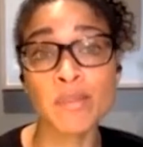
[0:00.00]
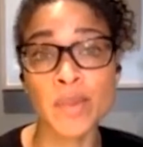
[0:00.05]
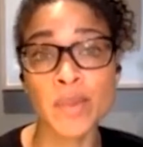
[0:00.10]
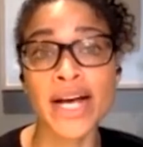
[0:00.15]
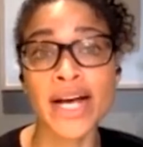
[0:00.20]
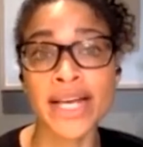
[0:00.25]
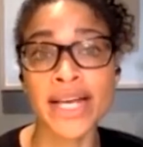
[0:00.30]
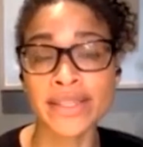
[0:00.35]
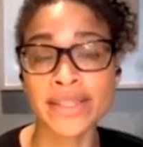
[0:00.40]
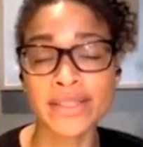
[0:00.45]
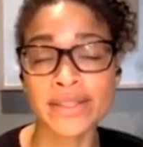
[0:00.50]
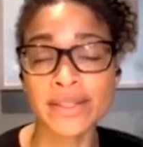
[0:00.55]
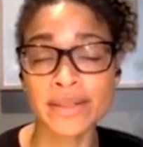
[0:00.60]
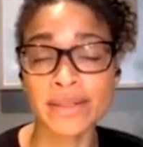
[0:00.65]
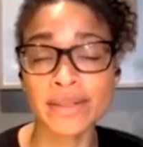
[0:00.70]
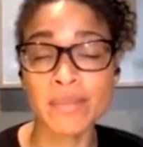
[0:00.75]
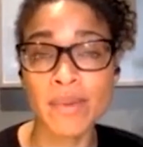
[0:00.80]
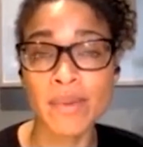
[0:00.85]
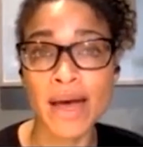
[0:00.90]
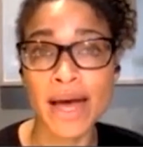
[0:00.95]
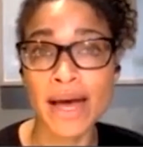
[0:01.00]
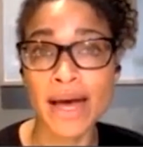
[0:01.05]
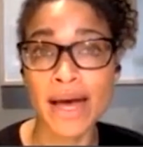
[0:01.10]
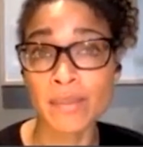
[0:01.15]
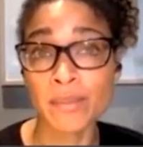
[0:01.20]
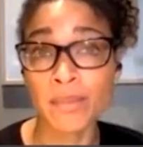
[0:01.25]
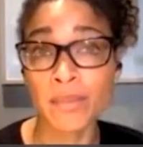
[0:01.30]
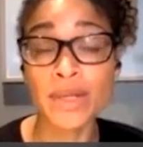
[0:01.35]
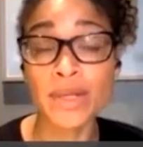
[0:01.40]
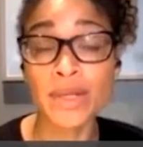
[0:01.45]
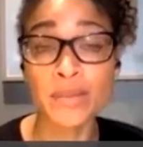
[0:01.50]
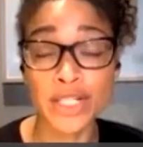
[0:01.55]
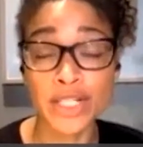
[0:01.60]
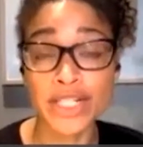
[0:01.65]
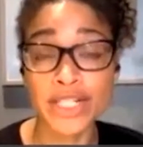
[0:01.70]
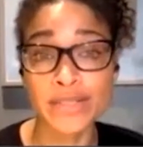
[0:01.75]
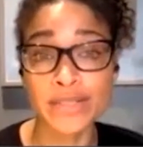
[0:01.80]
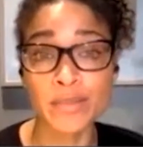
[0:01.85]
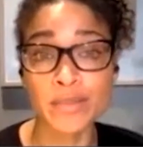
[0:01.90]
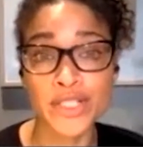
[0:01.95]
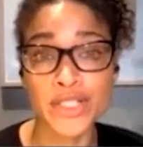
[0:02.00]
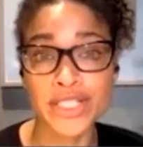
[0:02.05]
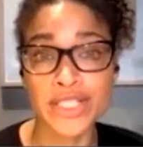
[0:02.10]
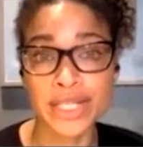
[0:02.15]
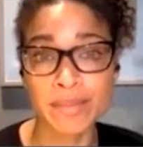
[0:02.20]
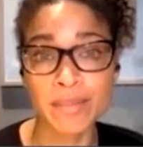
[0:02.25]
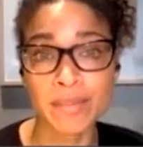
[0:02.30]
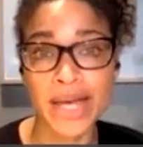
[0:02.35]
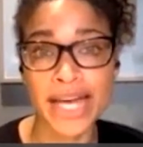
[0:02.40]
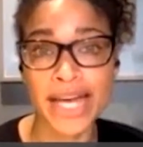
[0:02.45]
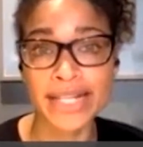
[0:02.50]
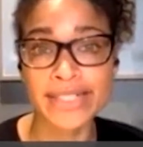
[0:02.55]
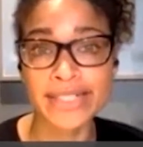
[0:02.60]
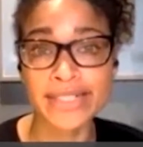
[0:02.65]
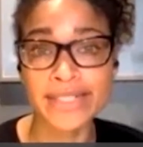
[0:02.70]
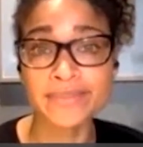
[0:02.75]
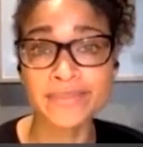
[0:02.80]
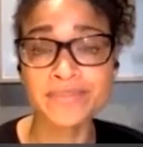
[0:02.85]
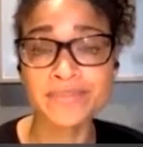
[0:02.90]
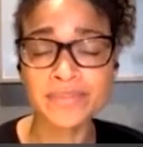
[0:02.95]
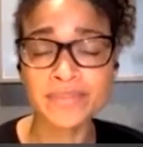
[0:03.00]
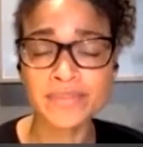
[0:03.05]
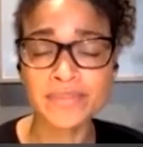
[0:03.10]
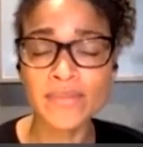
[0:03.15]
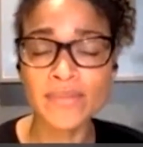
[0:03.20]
by the communities most impacted.